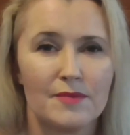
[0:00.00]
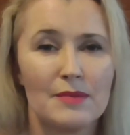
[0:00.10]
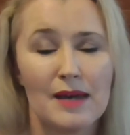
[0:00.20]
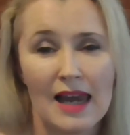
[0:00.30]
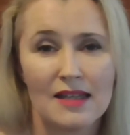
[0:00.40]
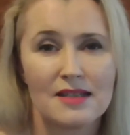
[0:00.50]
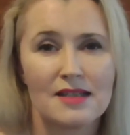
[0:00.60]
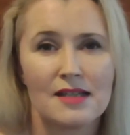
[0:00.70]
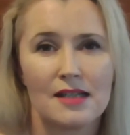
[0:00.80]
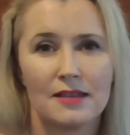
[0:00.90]
be
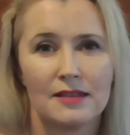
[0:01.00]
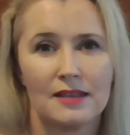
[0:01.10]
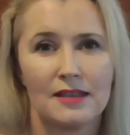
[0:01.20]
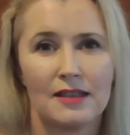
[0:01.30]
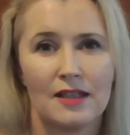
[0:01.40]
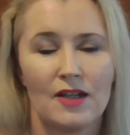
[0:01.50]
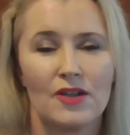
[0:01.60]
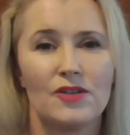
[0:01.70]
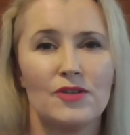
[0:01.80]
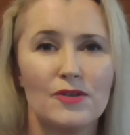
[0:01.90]
balanced,
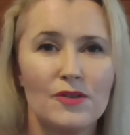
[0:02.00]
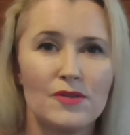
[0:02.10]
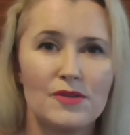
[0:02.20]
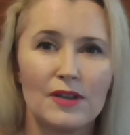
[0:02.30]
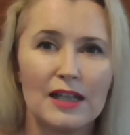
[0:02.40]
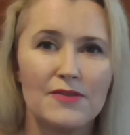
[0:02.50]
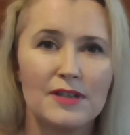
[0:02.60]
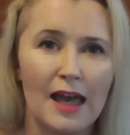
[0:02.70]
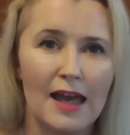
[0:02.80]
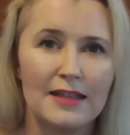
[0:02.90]
use your left
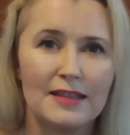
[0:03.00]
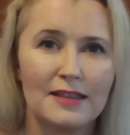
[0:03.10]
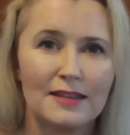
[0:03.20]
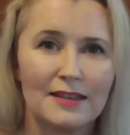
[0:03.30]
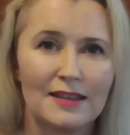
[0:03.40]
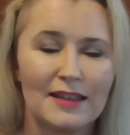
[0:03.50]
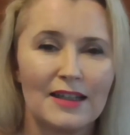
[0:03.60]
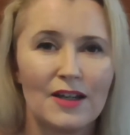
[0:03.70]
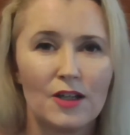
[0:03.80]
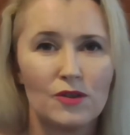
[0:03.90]
hand,
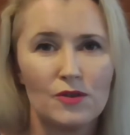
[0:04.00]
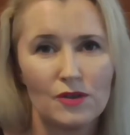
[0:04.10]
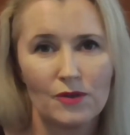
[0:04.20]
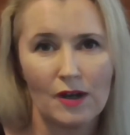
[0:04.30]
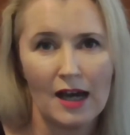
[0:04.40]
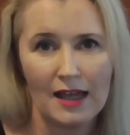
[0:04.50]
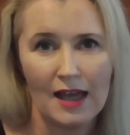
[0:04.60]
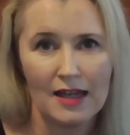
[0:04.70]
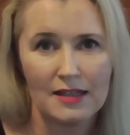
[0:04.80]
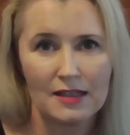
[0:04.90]
use your right
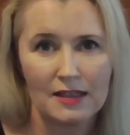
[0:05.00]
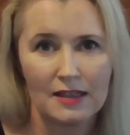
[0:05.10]
hand.